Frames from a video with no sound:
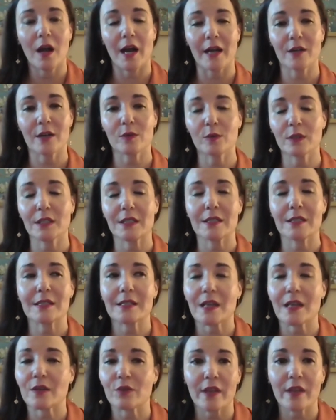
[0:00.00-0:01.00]
I didn't really
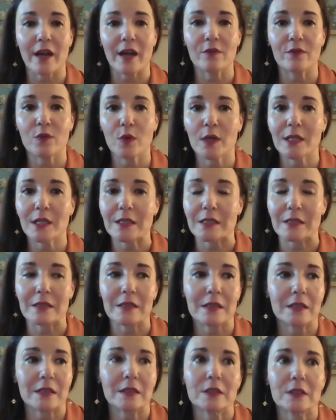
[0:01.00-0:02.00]
discover that voice
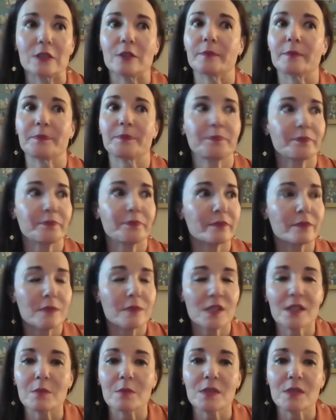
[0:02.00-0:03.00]
until
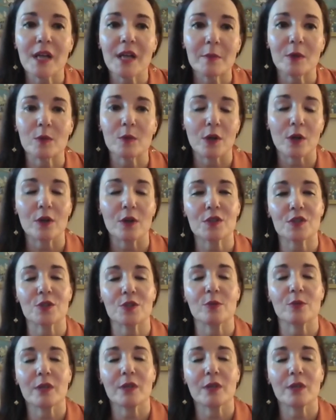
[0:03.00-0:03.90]
sometime in rehearsal.